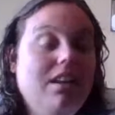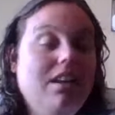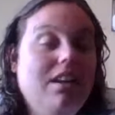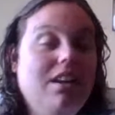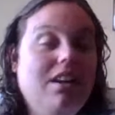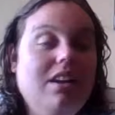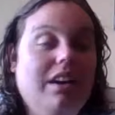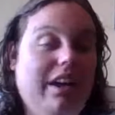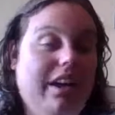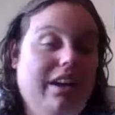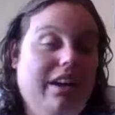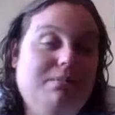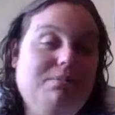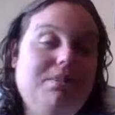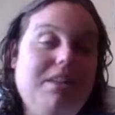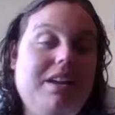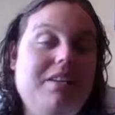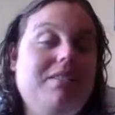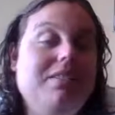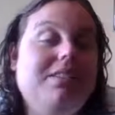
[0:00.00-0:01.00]
Okay,
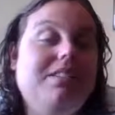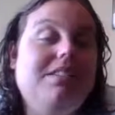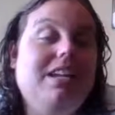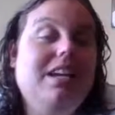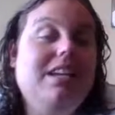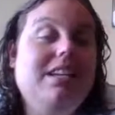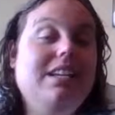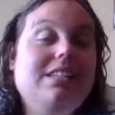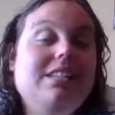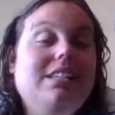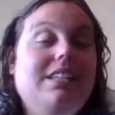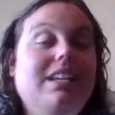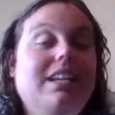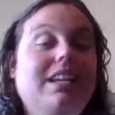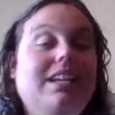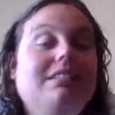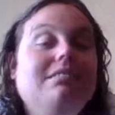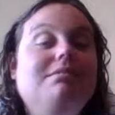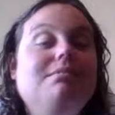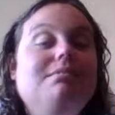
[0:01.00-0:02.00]
David says
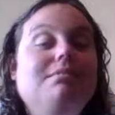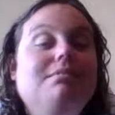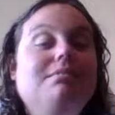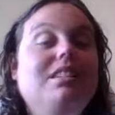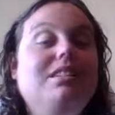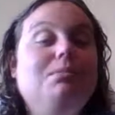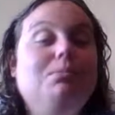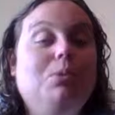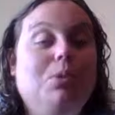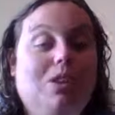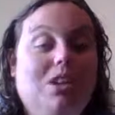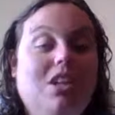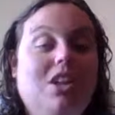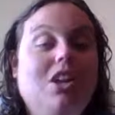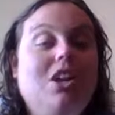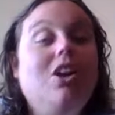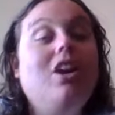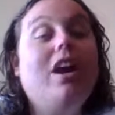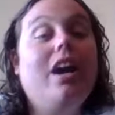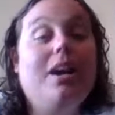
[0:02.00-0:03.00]
he's more
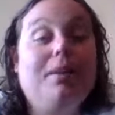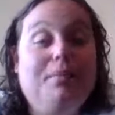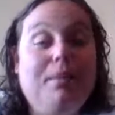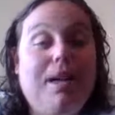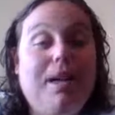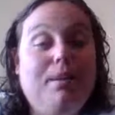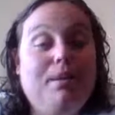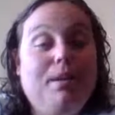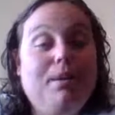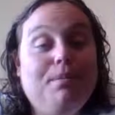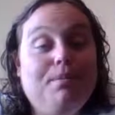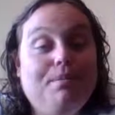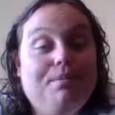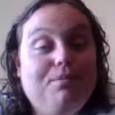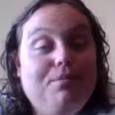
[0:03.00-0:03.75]
than a crack baby.